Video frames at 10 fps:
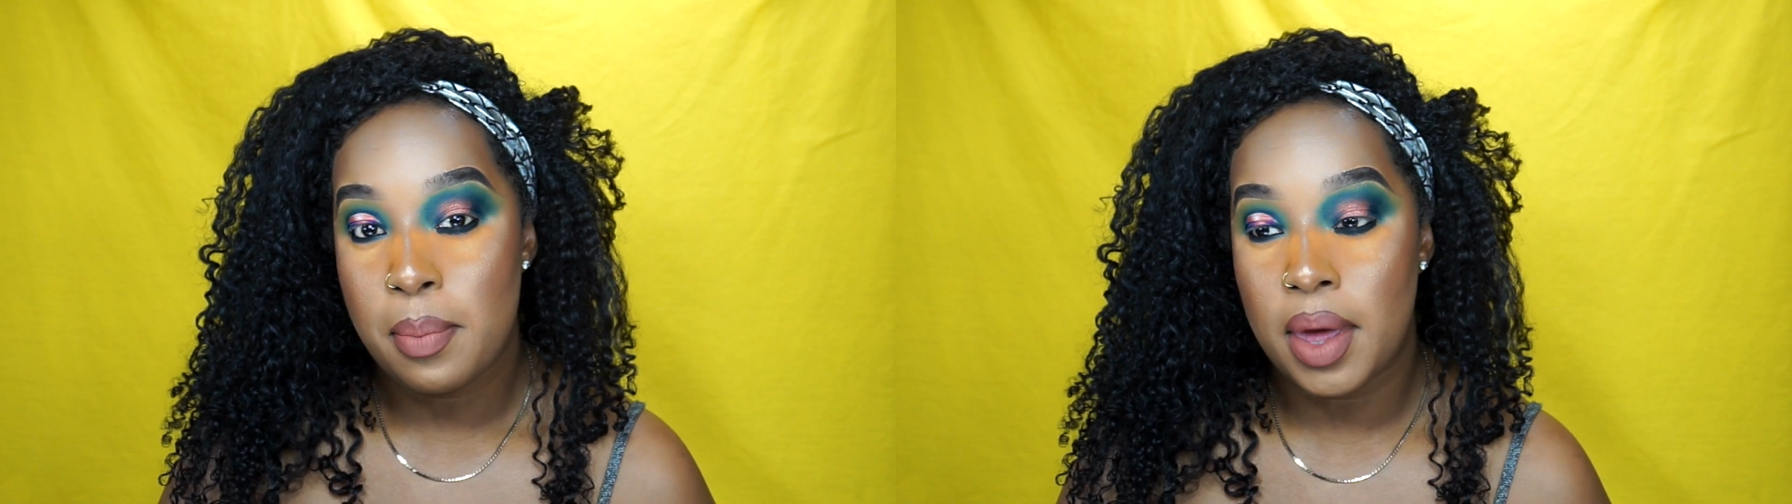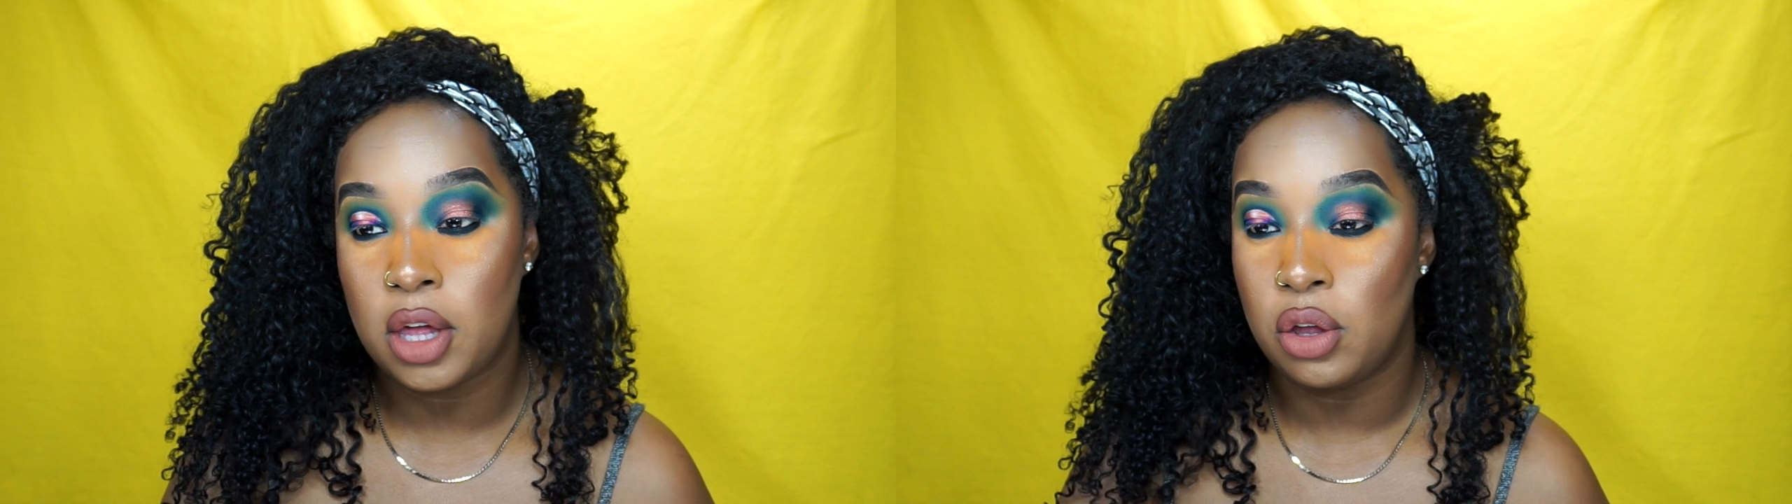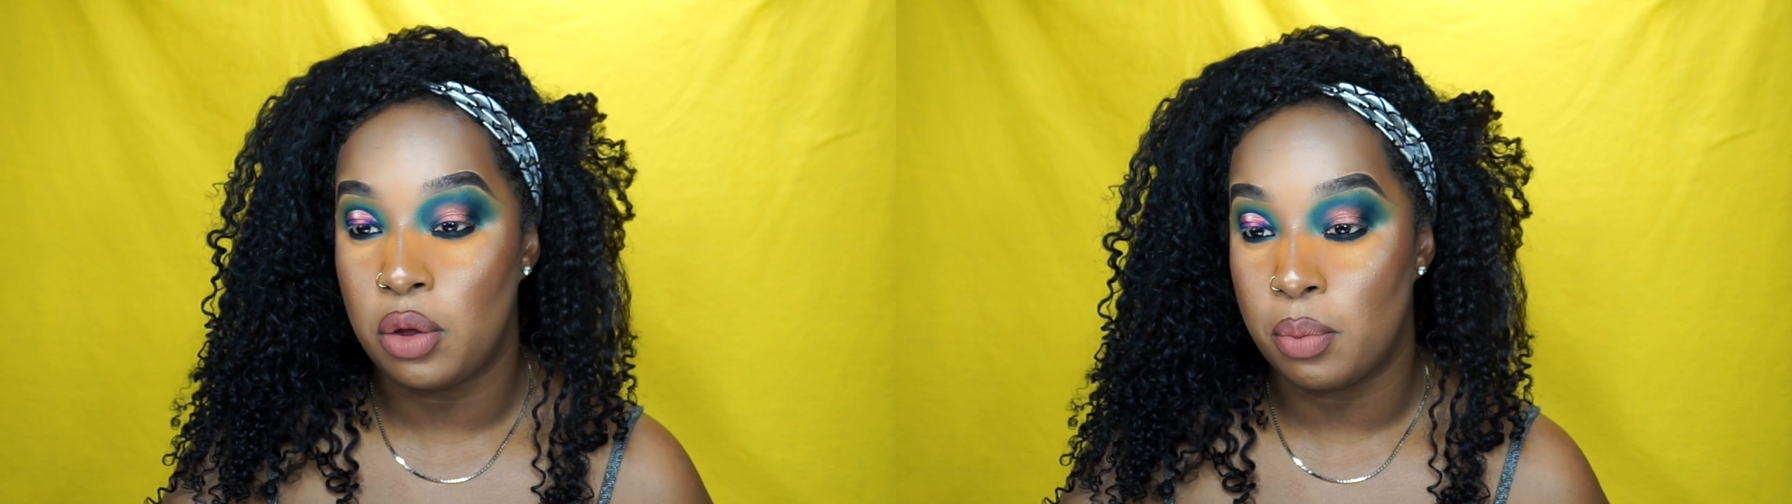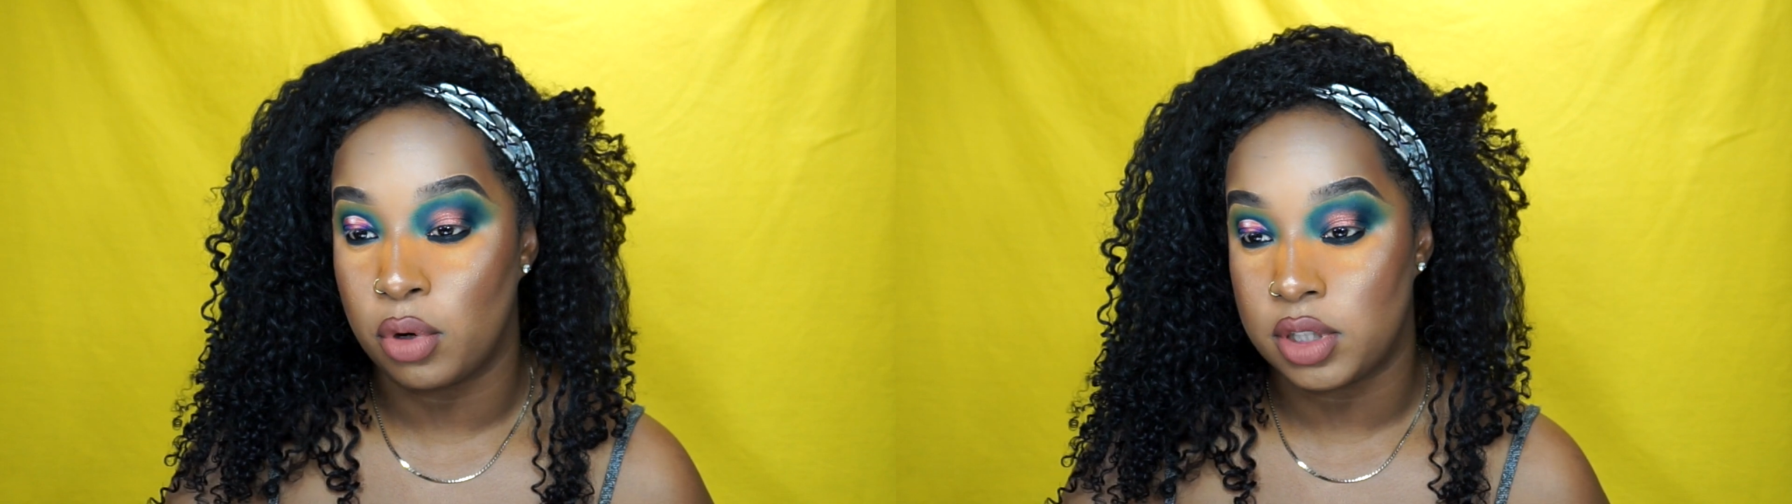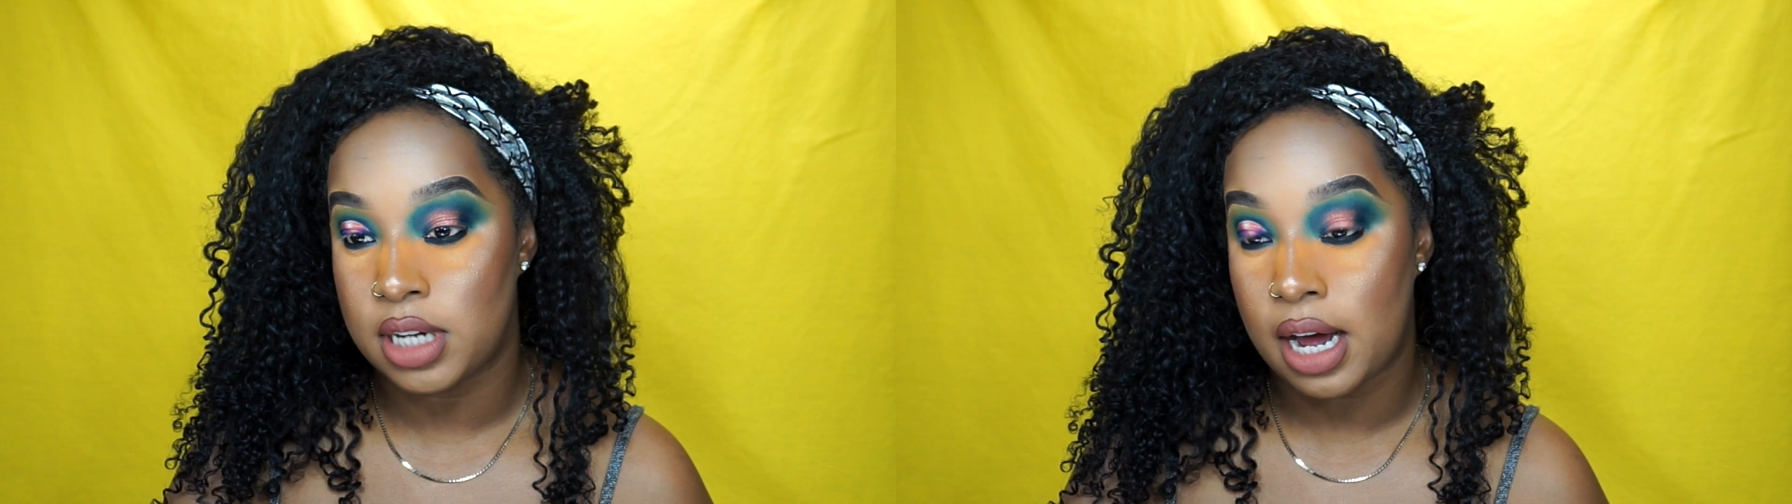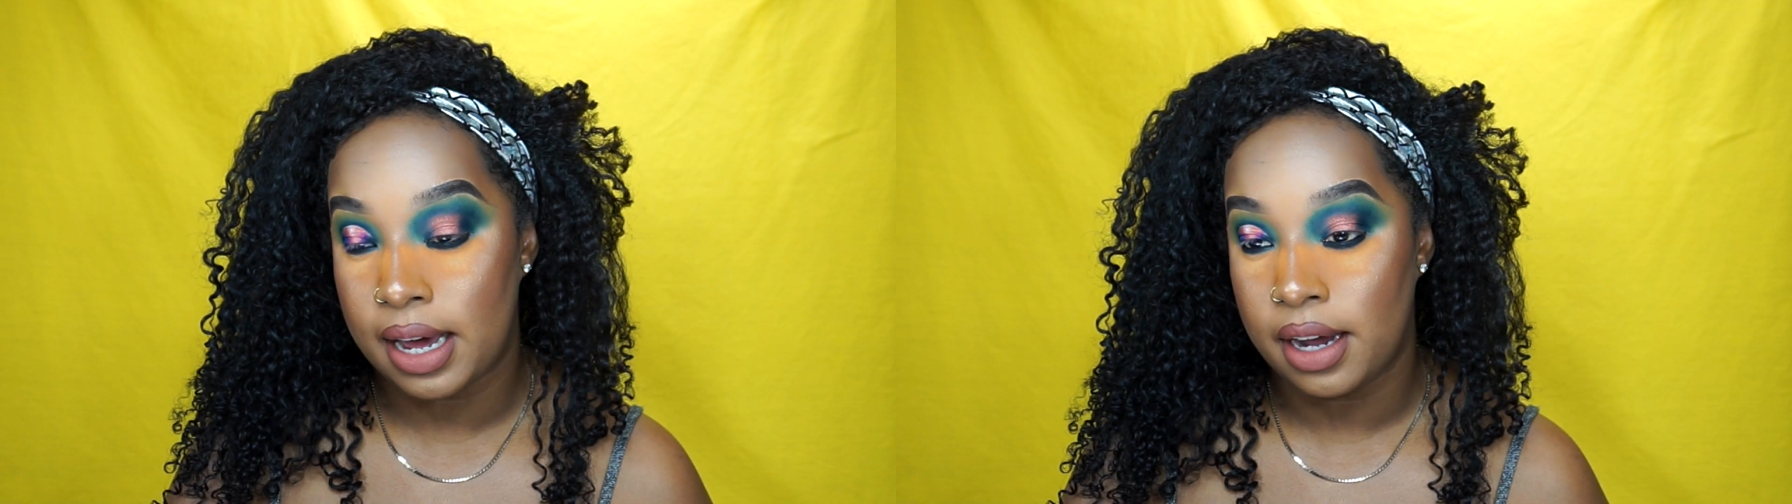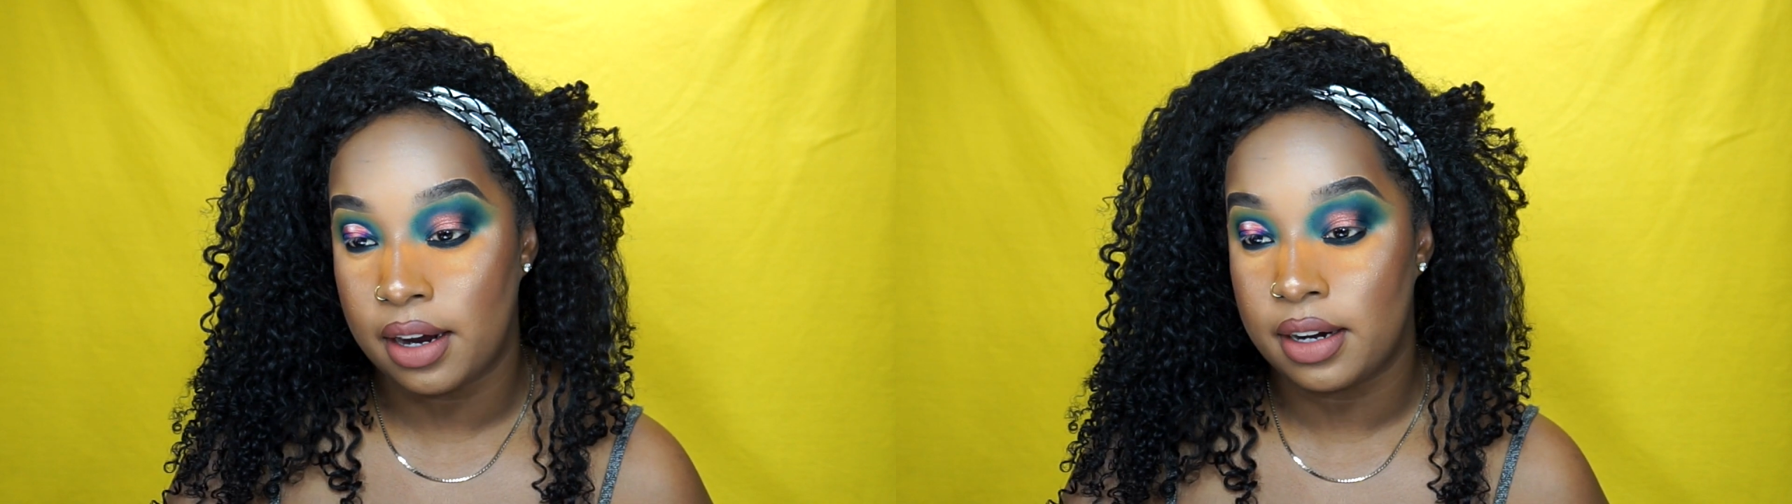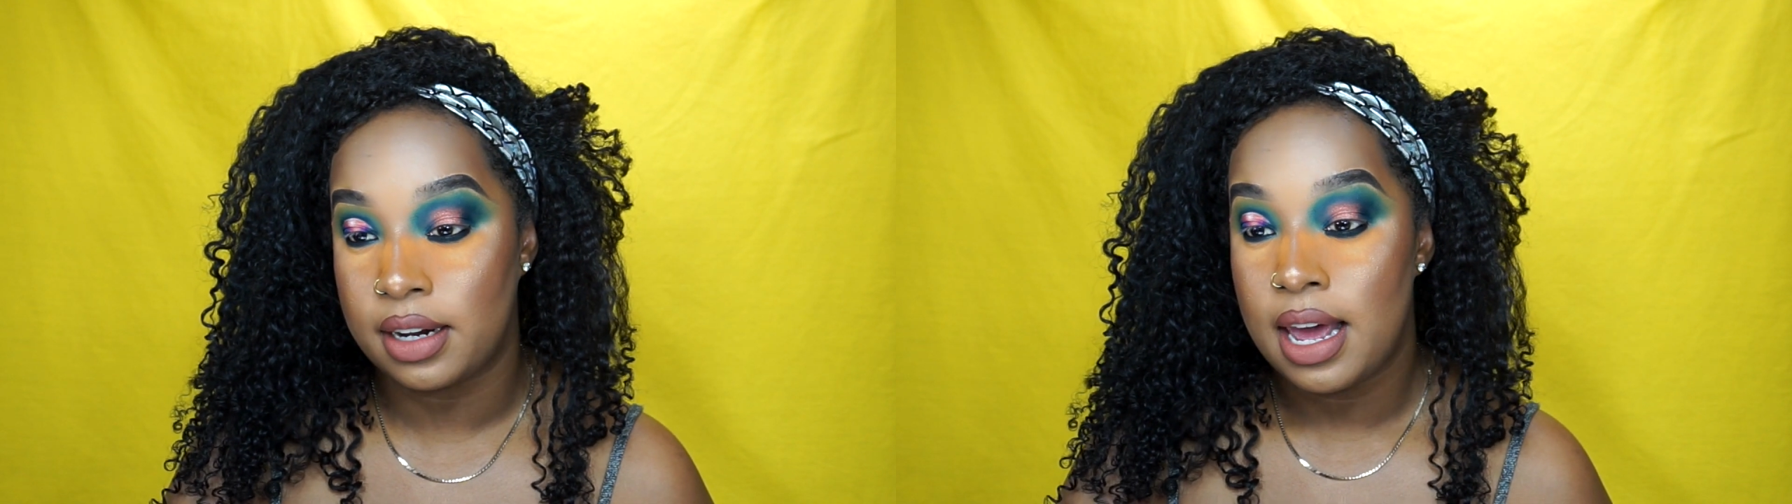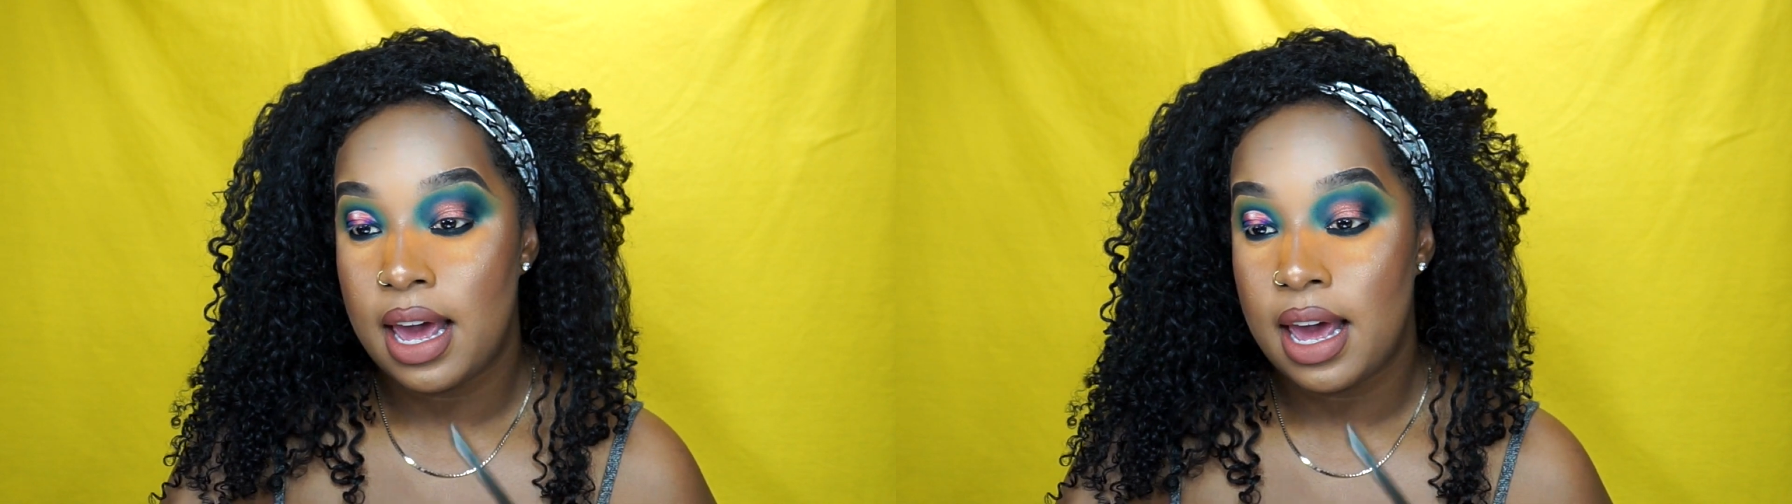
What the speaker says: making you more tired.